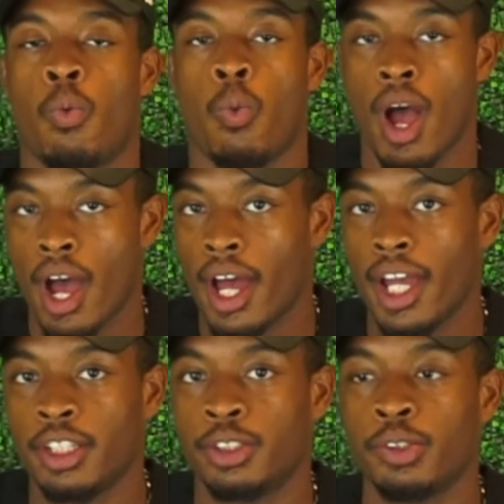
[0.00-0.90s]

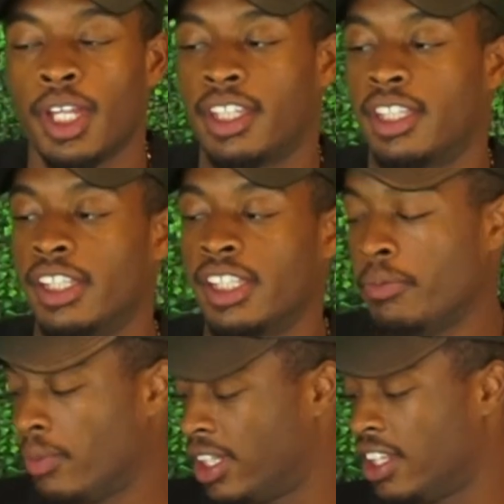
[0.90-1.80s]
why do they
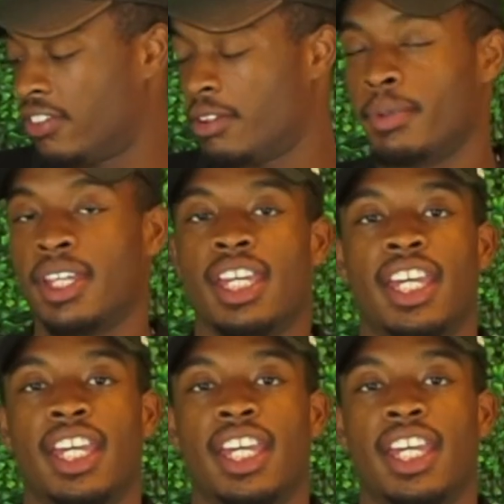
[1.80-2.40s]
keep giving me